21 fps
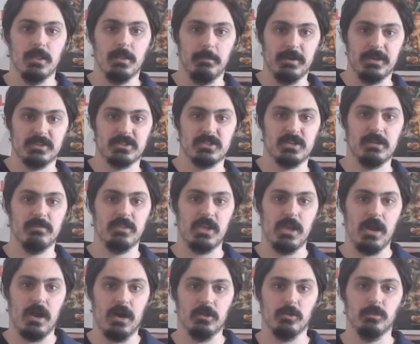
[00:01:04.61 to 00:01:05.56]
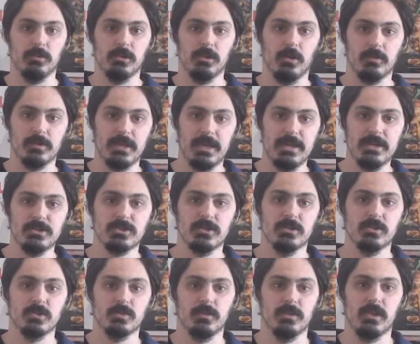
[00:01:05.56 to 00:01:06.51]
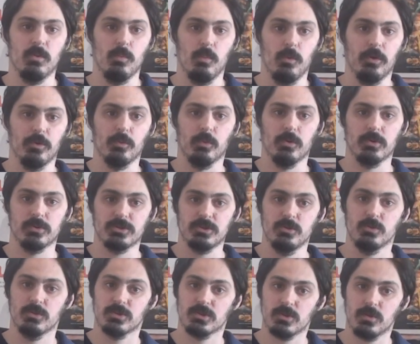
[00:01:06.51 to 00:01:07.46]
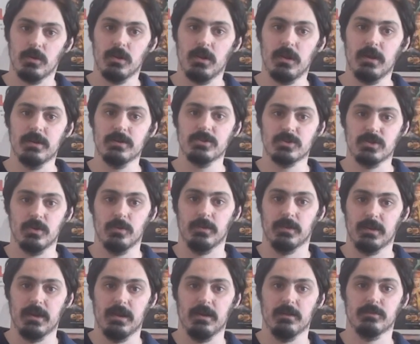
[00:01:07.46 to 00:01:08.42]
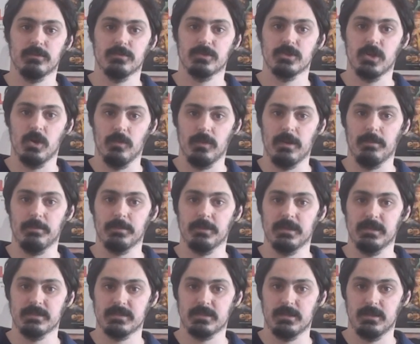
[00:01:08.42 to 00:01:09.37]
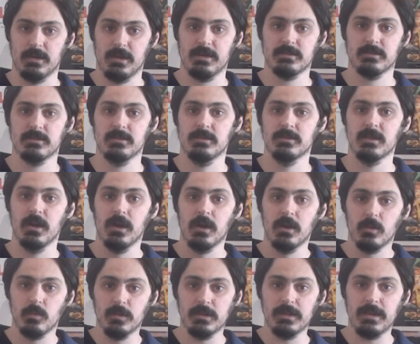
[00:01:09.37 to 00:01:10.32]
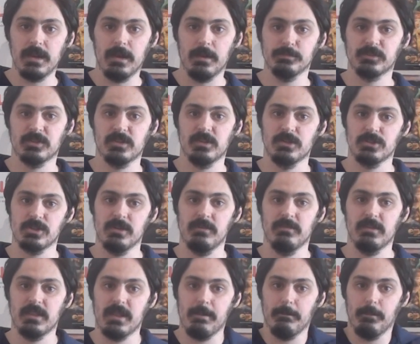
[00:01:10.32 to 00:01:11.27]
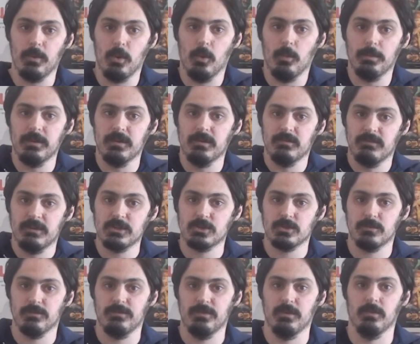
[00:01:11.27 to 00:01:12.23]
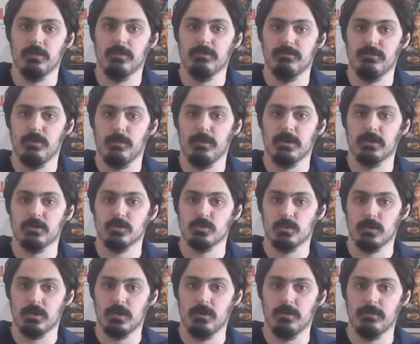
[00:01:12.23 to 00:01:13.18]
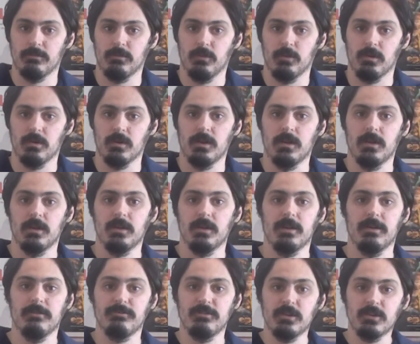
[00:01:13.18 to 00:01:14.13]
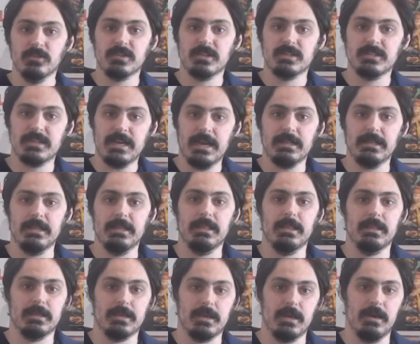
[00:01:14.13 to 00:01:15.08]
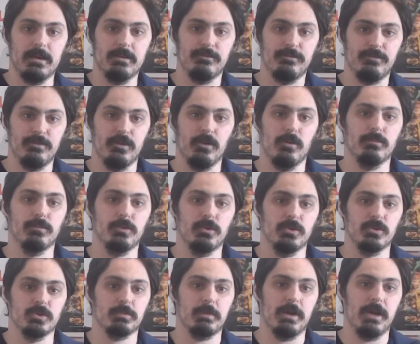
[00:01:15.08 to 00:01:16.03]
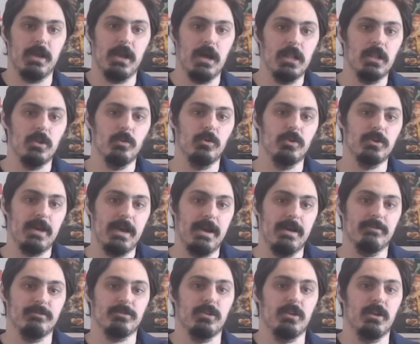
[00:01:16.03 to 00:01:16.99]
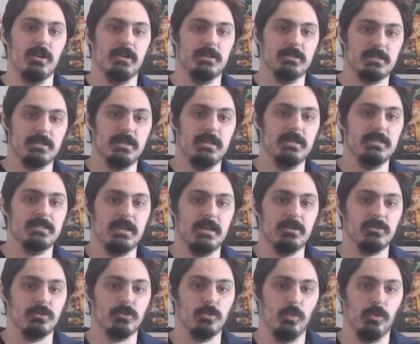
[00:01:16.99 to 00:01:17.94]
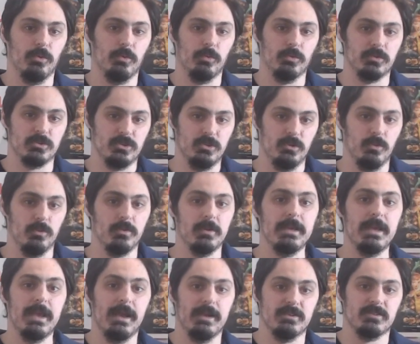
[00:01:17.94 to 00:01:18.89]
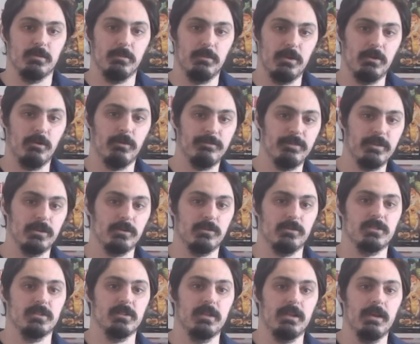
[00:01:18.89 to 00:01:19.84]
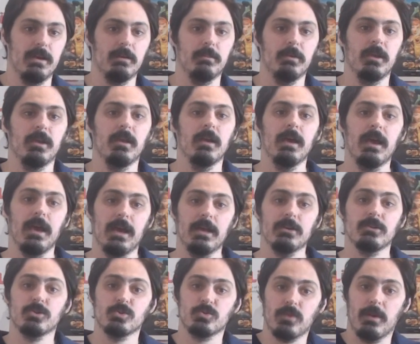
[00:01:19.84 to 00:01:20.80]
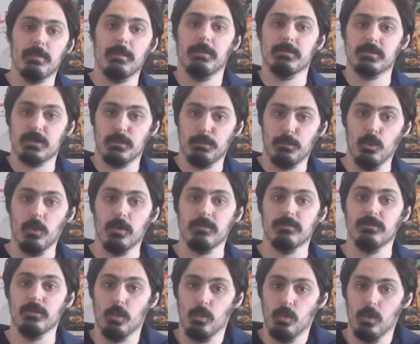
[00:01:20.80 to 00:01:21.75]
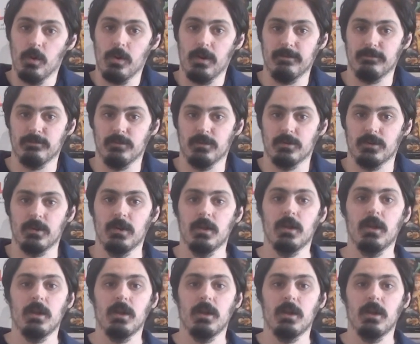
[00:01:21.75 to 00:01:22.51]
The mixing of the hollow locations with the World War II storyline showing the characters going up against the Nazis really helps in achieving that pulpy adventure feel the filmmakers were going for. It feels exactly like the kind of film produced by Hollywood after the United States entered World War II, as a middle finger to the enemy and to drum up support for the war effort.